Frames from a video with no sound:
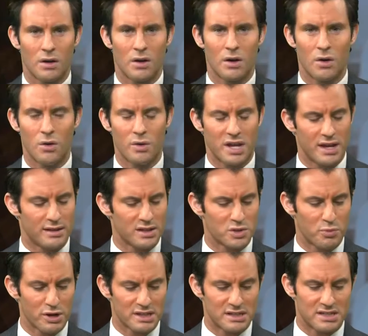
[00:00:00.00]
Okay,
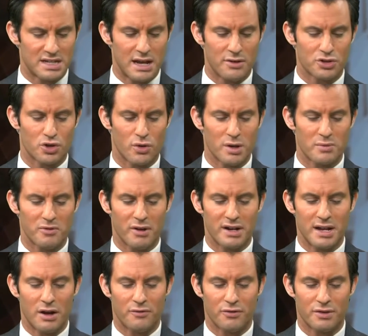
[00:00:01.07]
let's break this down. Joining me
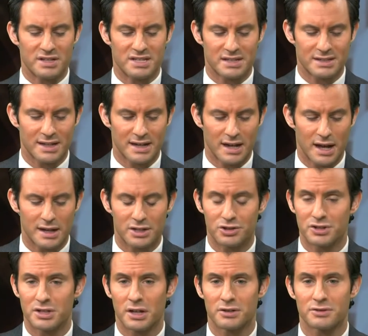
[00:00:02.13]
right now, forensic
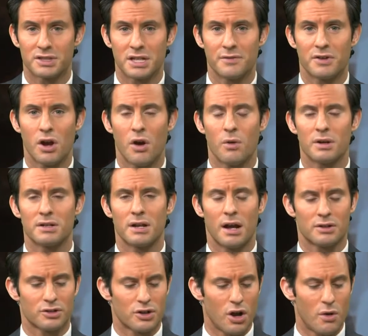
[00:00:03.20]
psychiatrist Dr. Ziv Cohen.
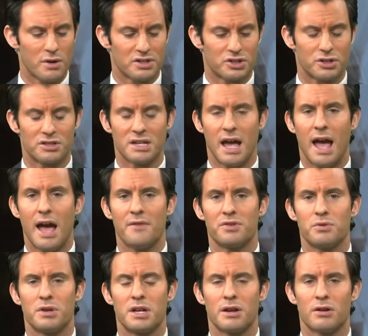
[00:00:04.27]
Dr. Cohen, it's good to have
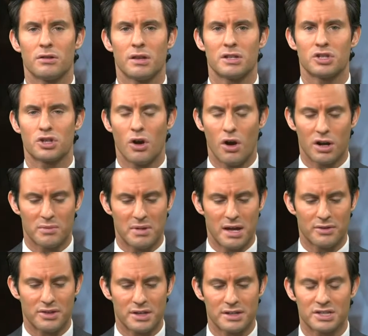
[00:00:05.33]
you here. Let's talk
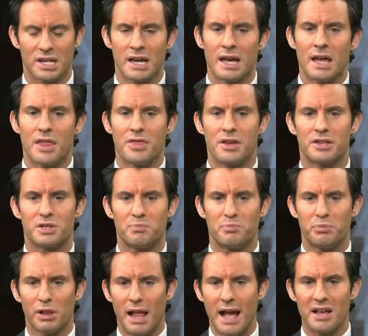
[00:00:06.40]
about this. This
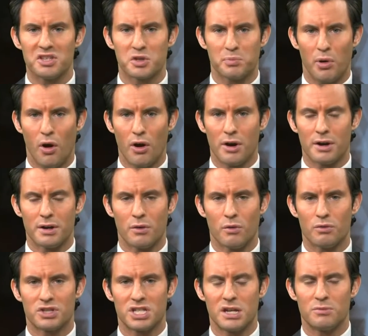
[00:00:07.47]
last part
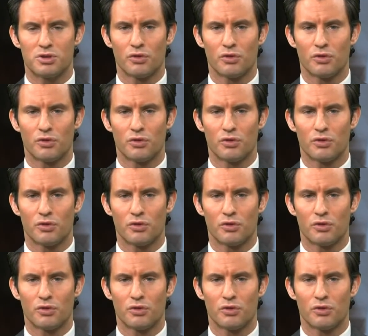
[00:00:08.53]
seemed to